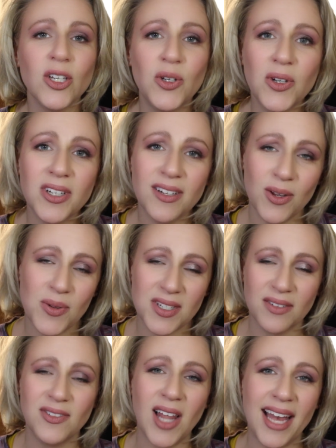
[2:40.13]
Good
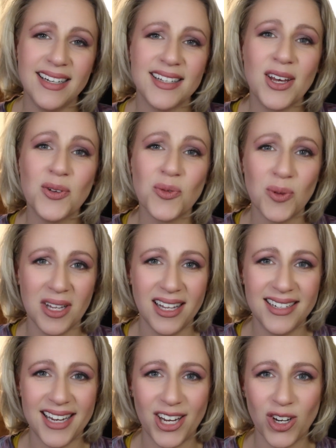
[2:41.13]
use of light can
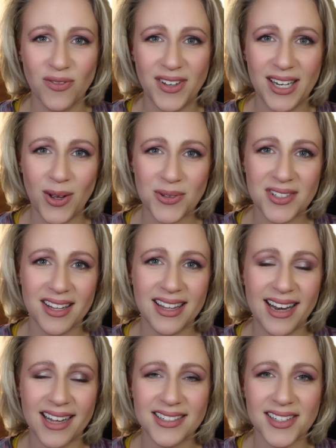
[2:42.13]
really take your videos to
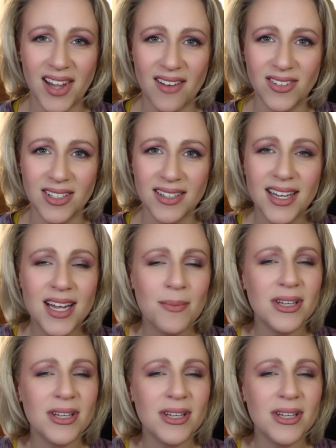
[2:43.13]
the next level,